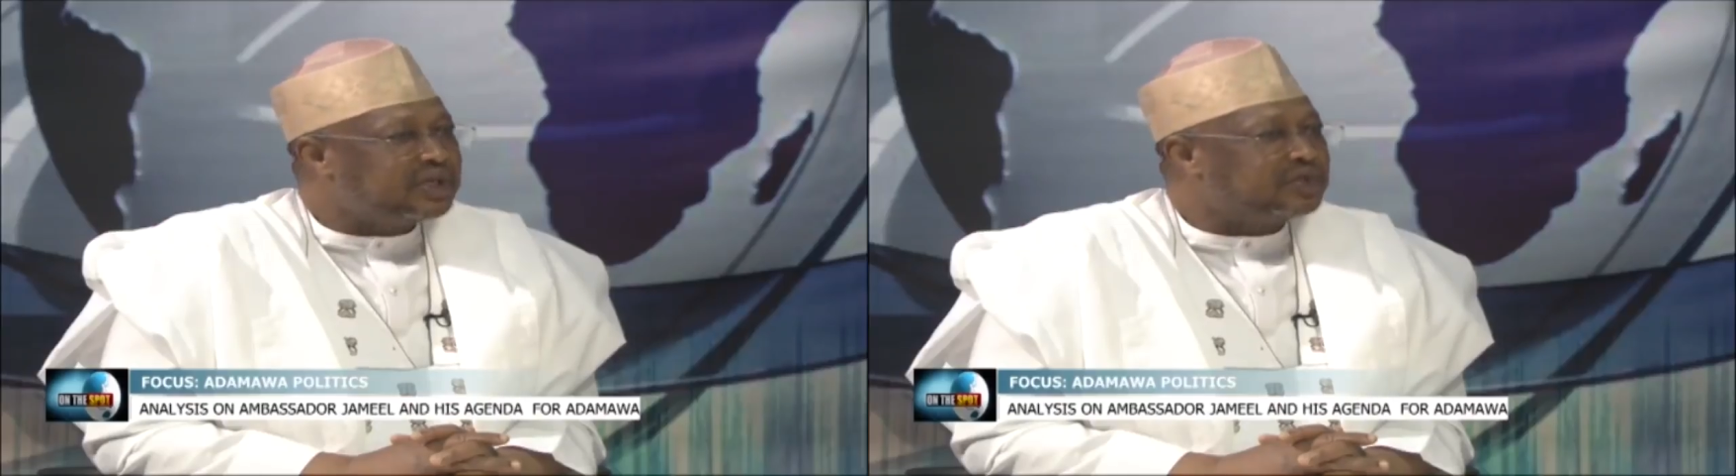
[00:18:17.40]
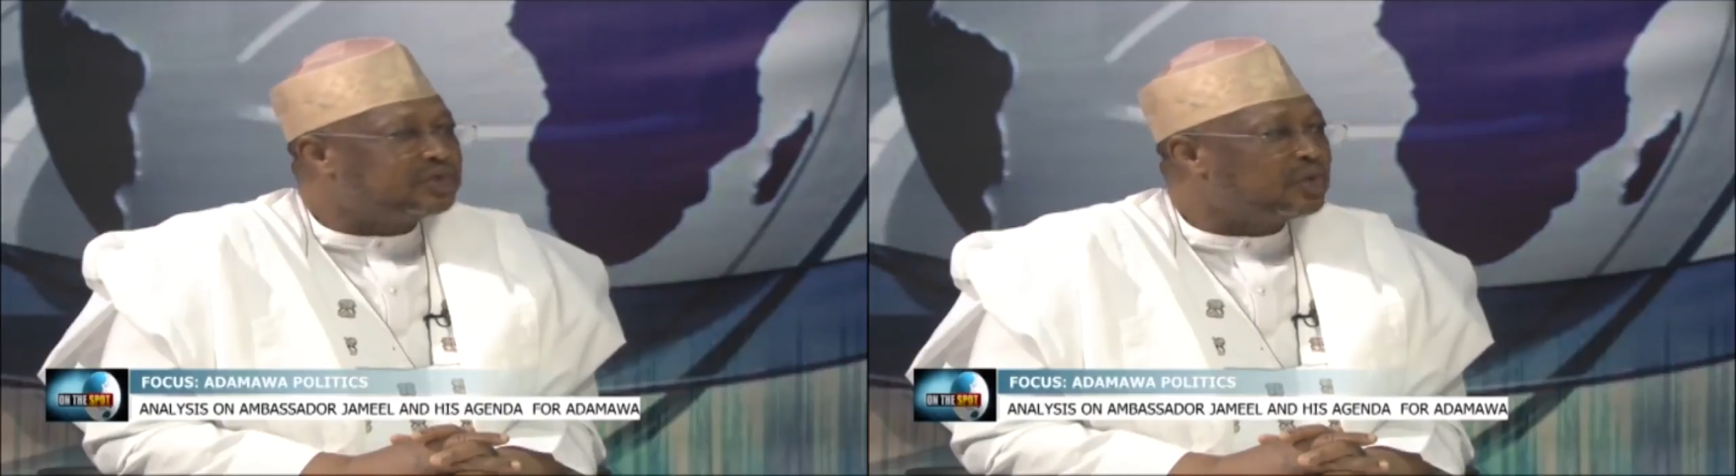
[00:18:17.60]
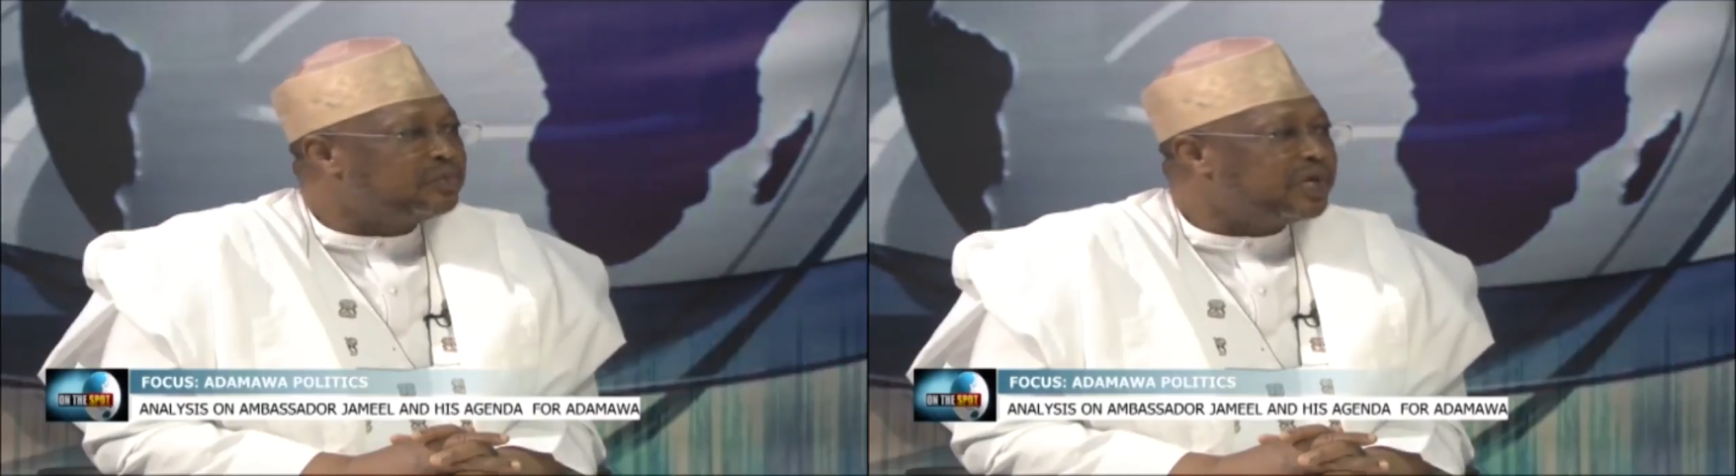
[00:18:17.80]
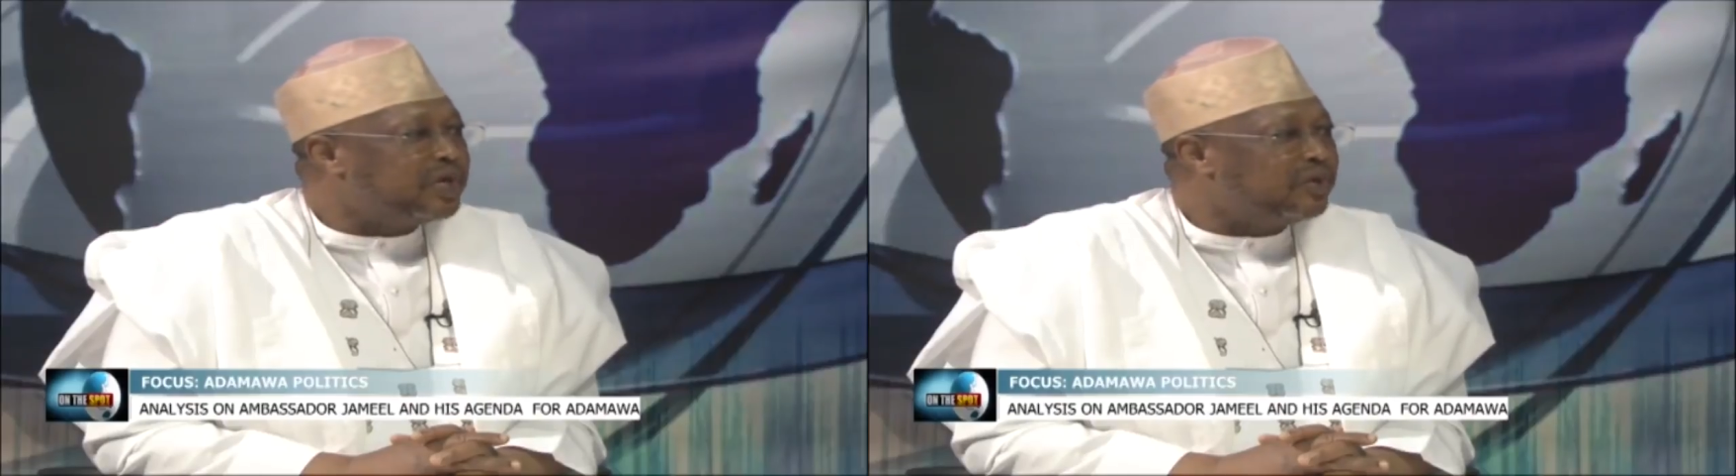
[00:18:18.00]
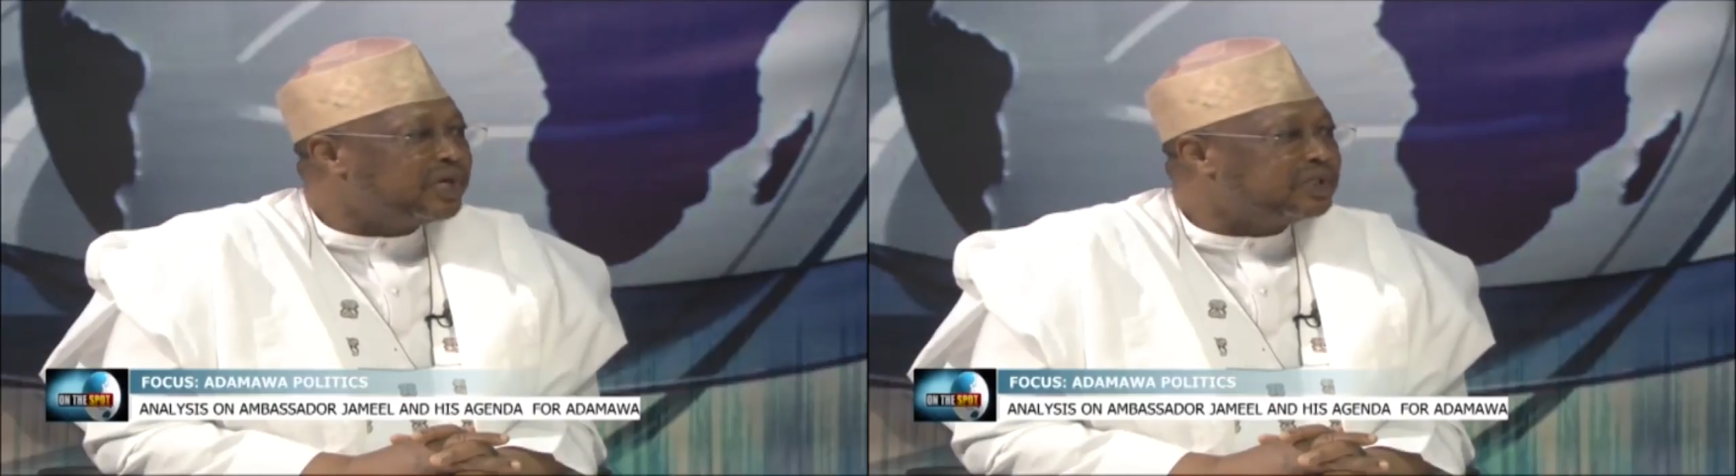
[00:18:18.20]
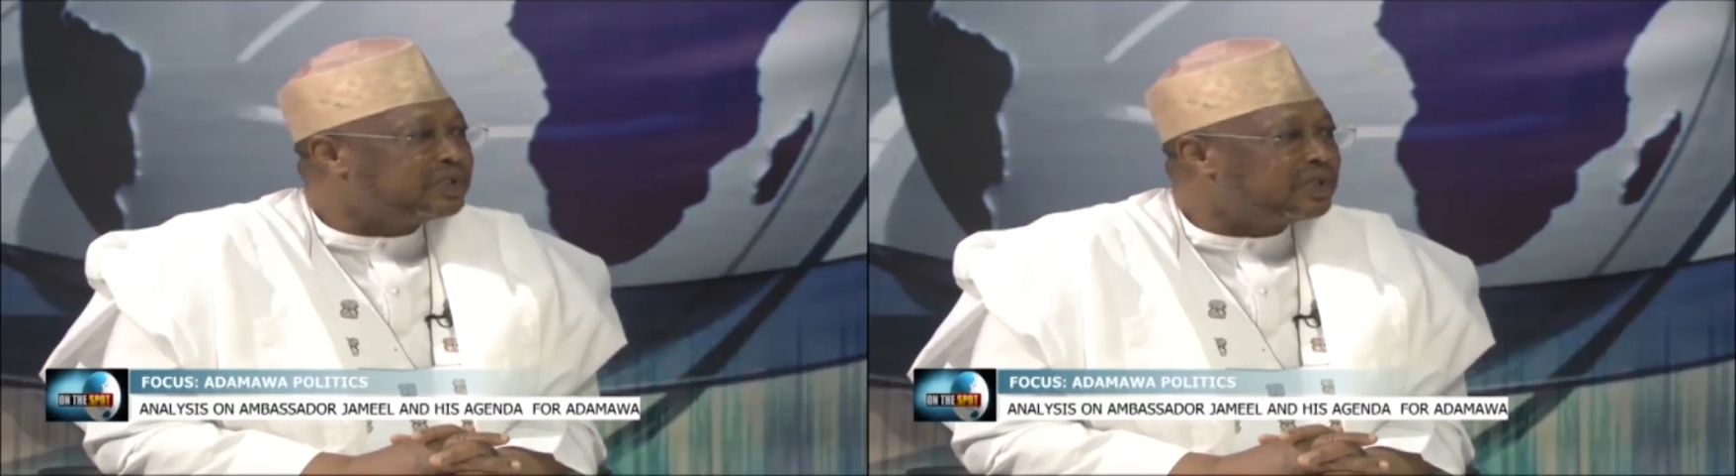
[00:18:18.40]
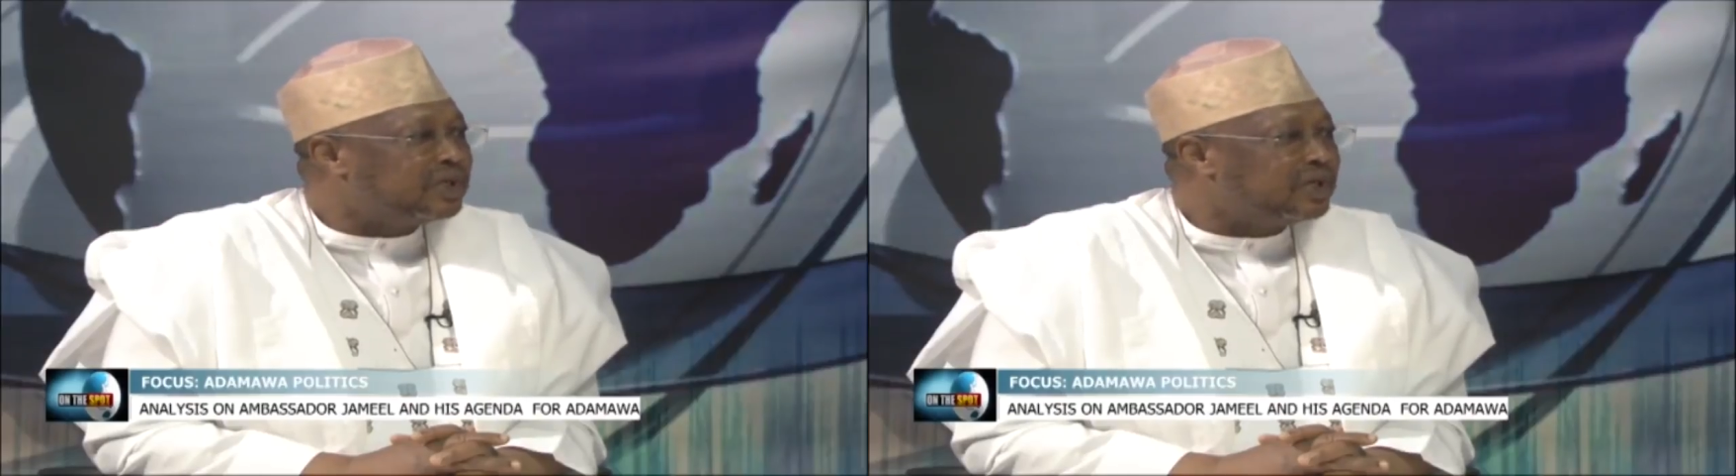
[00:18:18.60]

in so many ways,